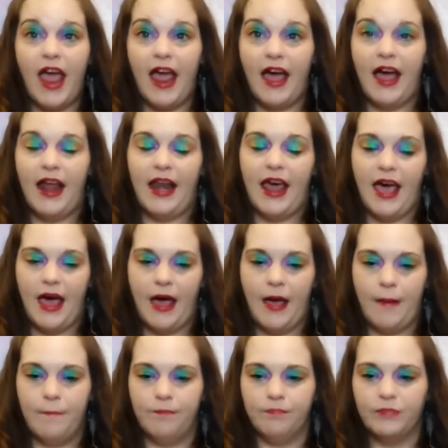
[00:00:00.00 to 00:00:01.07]
And
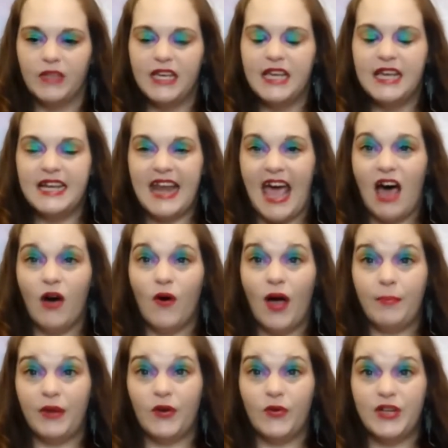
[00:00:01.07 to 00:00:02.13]
um, now
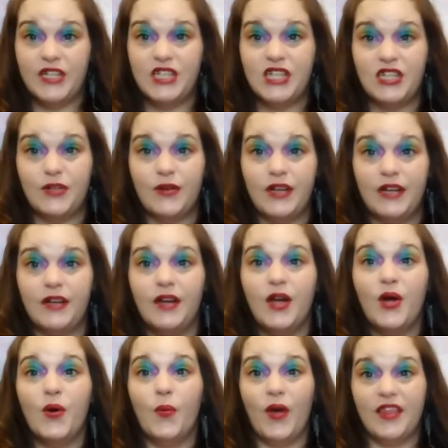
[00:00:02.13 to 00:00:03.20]
I'm going to do it
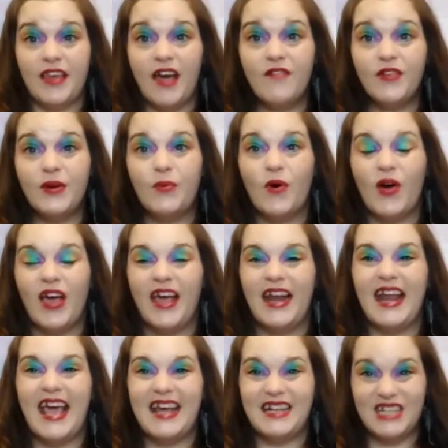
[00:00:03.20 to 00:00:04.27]
with everyone
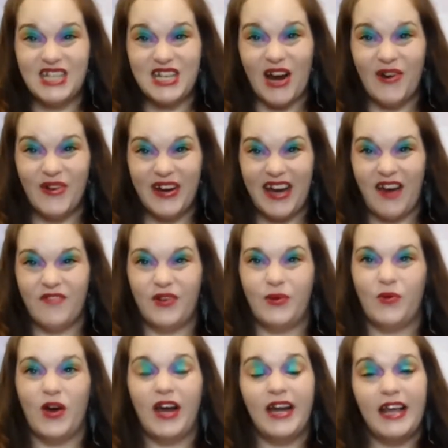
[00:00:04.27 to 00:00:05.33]
and showing
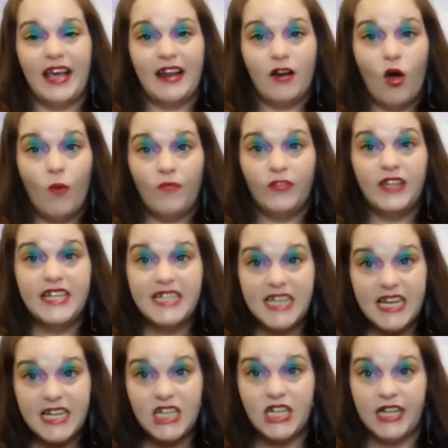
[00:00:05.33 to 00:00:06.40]
everyone and hopefully
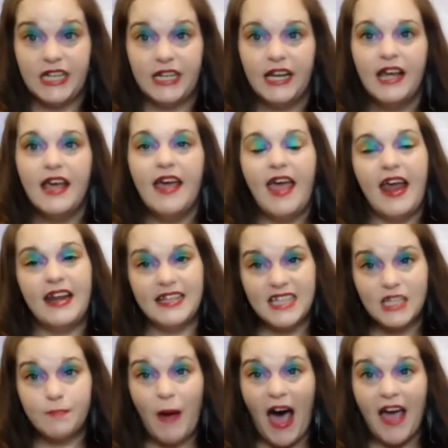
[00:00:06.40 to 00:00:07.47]
teaching and
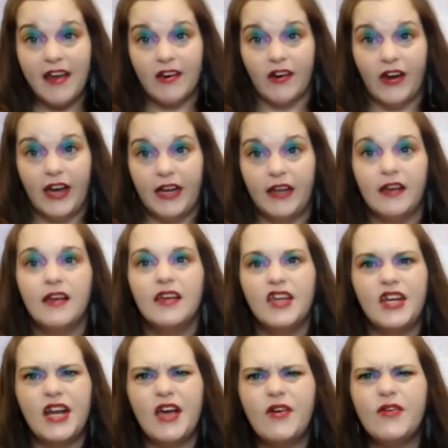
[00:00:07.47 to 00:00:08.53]
inspiring.
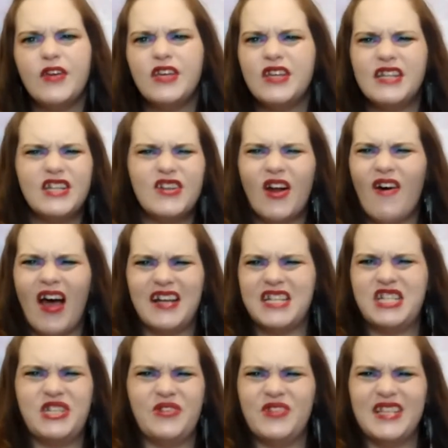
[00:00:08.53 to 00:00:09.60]
You know, you, you don't have to
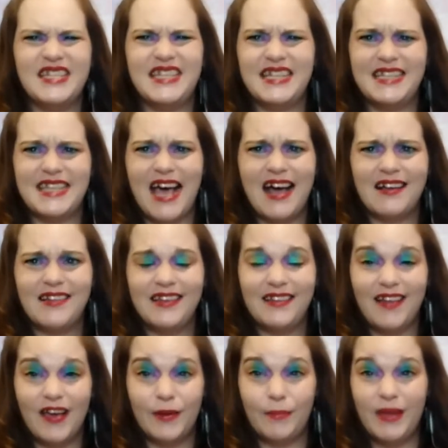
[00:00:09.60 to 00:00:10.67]
do this exactly
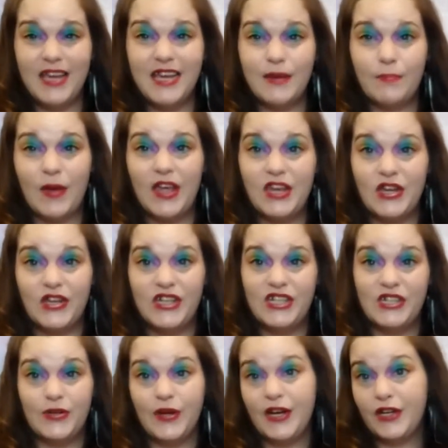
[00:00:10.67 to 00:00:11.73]
like me, but you can
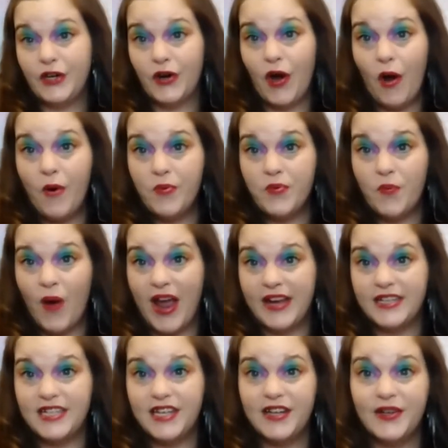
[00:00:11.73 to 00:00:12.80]
do it in your own
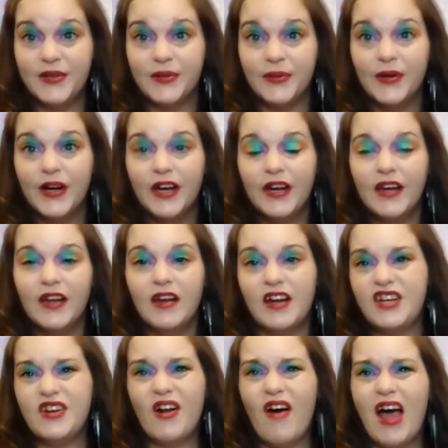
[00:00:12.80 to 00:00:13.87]
way too.
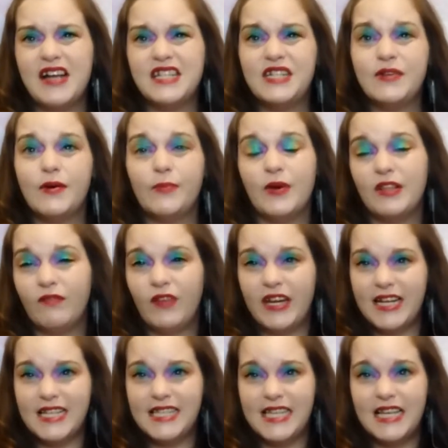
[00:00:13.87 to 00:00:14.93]
And you don't have to do it with
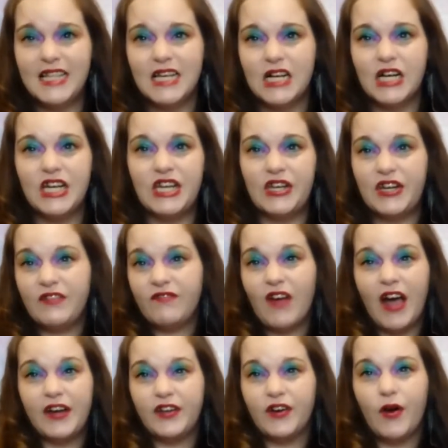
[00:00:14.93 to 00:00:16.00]
Venus either. You can
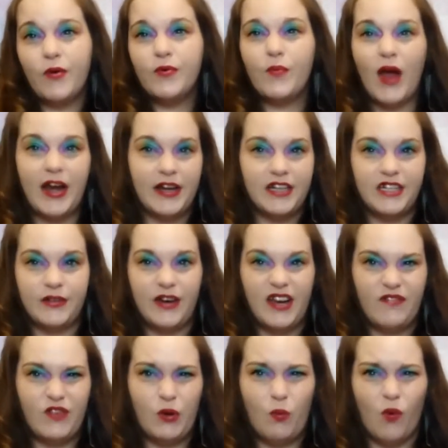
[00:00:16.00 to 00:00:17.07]
find your own way to do it
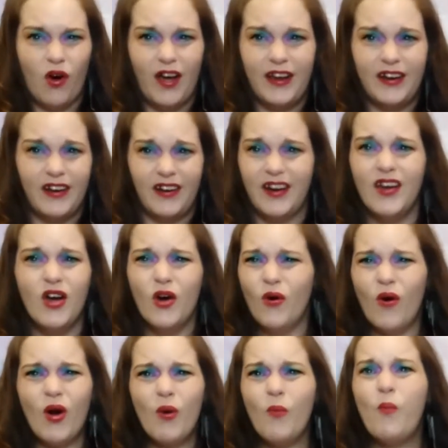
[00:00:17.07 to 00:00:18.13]
if you want and
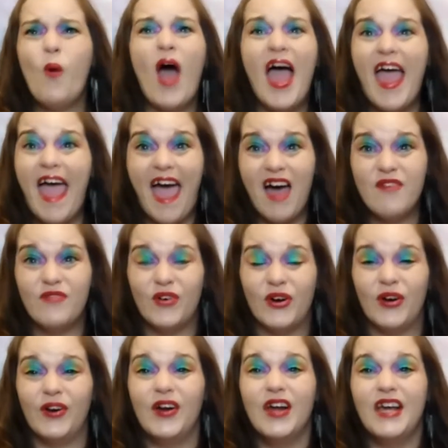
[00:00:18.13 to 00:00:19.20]
or
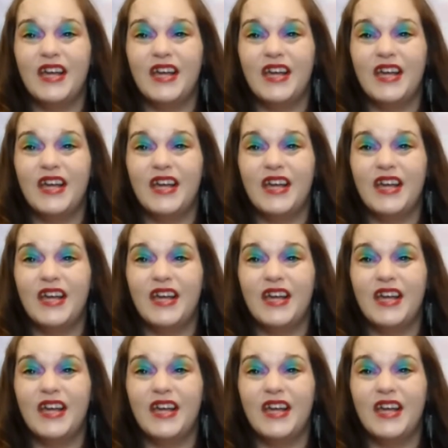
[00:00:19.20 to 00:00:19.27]
whatever.